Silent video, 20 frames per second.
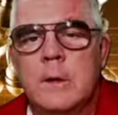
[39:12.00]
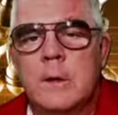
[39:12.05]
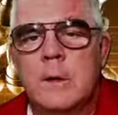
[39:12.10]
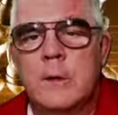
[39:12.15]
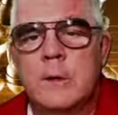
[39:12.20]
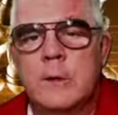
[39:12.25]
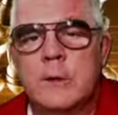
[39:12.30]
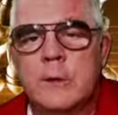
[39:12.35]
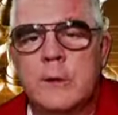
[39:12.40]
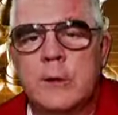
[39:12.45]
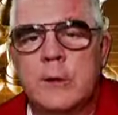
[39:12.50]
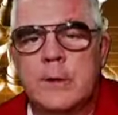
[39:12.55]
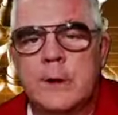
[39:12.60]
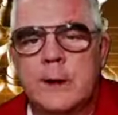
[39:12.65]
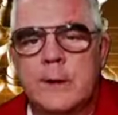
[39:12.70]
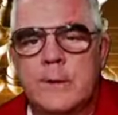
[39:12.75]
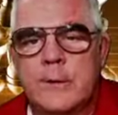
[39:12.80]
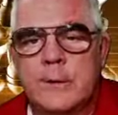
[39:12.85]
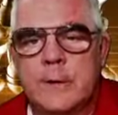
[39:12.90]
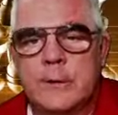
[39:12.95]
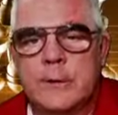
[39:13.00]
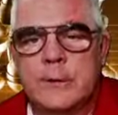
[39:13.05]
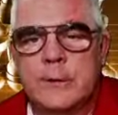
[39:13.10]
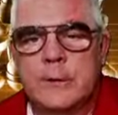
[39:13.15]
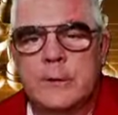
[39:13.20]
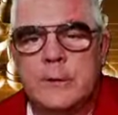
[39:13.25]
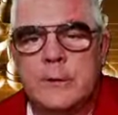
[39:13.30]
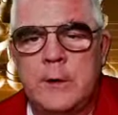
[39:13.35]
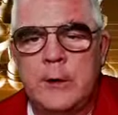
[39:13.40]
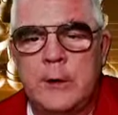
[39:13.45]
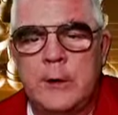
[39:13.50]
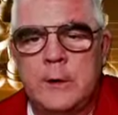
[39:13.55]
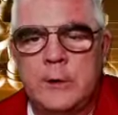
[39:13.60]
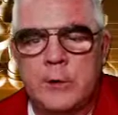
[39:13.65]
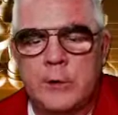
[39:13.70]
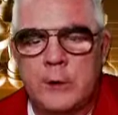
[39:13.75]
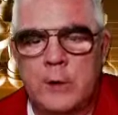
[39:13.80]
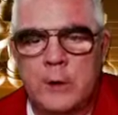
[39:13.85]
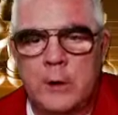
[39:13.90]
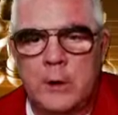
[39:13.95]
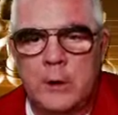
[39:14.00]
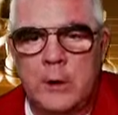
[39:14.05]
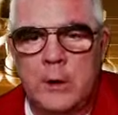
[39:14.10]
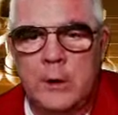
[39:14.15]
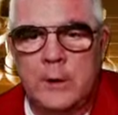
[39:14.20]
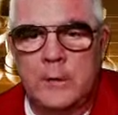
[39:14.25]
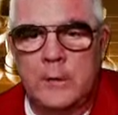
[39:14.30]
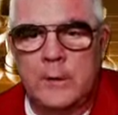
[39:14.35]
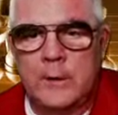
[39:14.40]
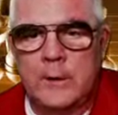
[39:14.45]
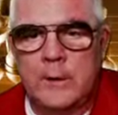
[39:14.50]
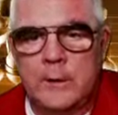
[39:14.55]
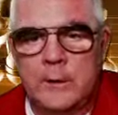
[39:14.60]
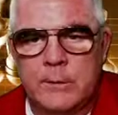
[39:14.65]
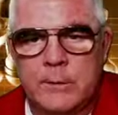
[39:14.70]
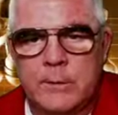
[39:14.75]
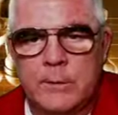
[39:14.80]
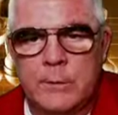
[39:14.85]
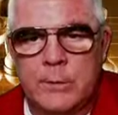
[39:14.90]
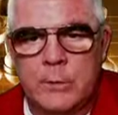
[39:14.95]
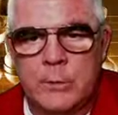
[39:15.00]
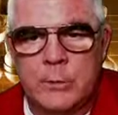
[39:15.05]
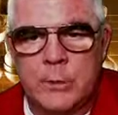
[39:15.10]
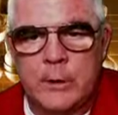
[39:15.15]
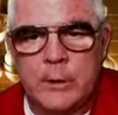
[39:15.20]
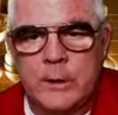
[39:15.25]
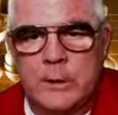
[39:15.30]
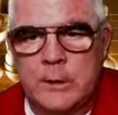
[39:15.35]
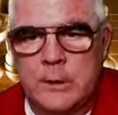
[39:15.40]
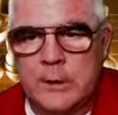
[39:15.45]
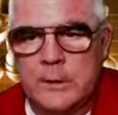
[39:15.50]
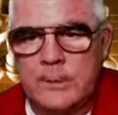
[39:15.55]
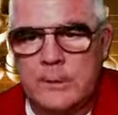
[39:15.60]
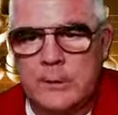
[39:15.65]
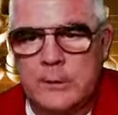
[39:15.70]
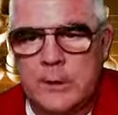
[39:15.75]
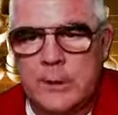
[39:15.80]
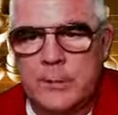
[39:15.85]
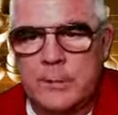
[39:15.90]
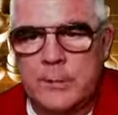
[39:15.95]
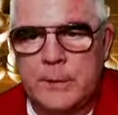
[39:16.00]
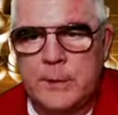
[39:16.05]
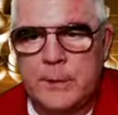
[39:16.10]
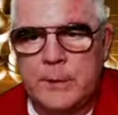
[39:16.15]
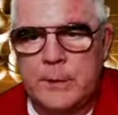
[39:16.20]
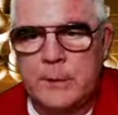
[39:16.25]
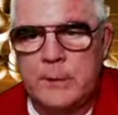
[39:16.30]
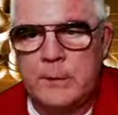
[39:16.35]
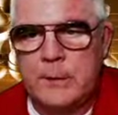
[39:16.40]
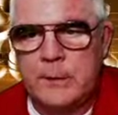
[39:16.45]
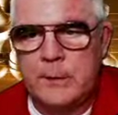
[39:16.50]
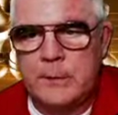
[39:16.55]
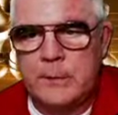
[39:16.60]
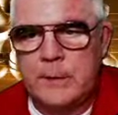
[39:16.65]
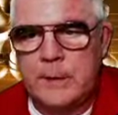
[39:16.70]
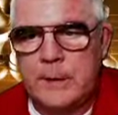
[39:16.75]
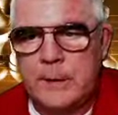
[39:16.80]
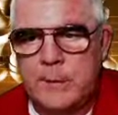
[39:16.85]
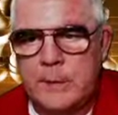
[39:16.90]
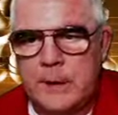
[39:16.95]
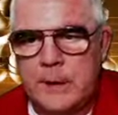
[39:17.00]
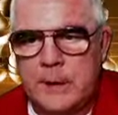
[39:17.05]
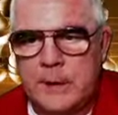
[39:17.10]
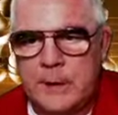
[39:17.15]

You still have this knight trade-off, and the rook comes up, and you may be